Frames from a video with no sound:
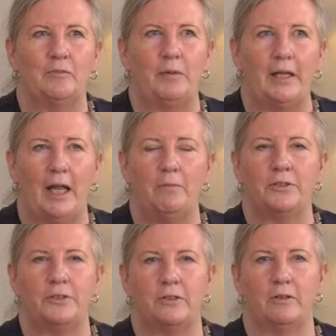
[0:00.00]
being able
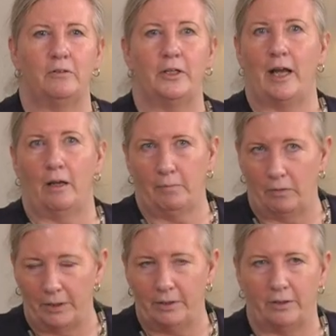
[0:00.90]
to look out my
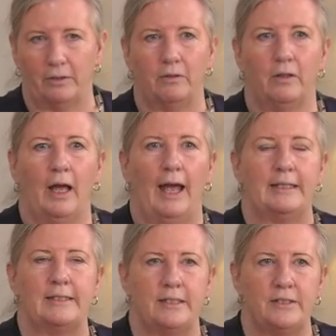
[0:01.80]
window
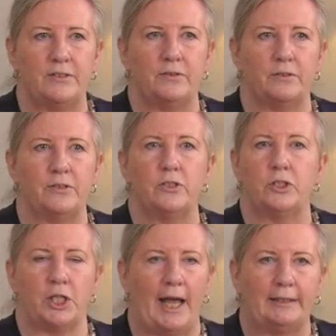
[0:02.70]
and see students
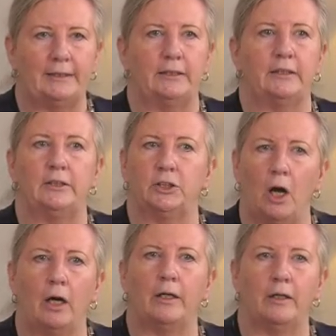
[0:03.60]
chatting and
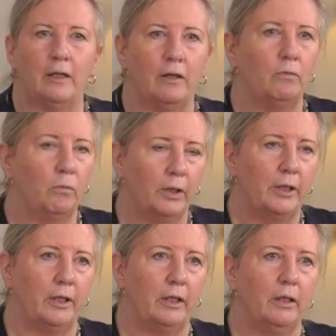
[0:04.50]
talking and
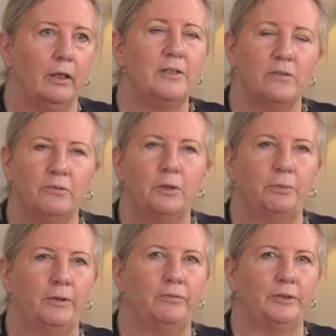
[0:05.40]
working is a real
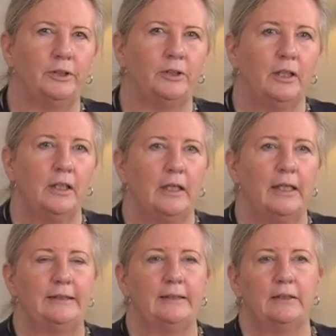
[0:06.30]
privilege.
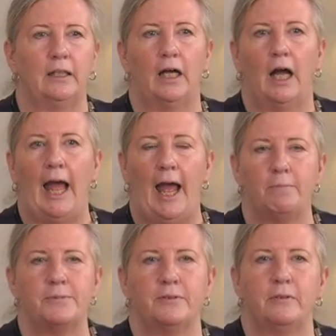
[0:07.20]
It's
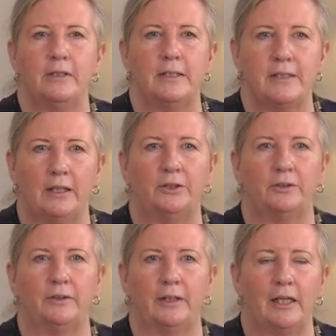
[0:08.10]
absolutely
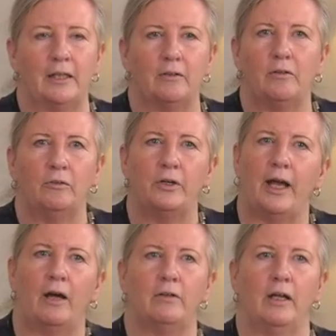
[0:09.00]
essential that I can look
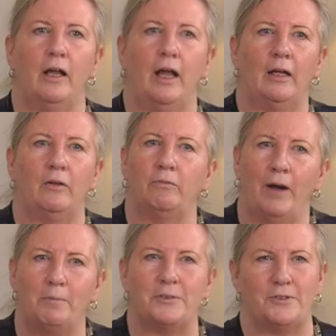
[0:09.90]
out and
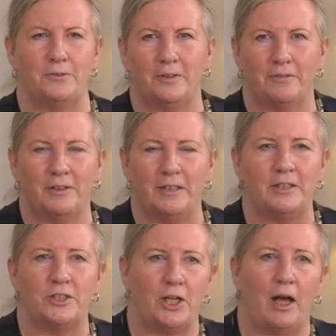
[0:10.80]
grab a student if I need
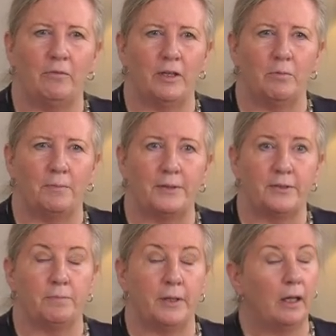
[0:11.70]
to chat with them about
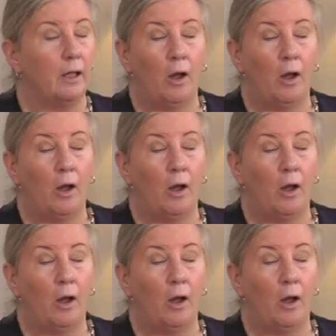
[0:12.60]
something,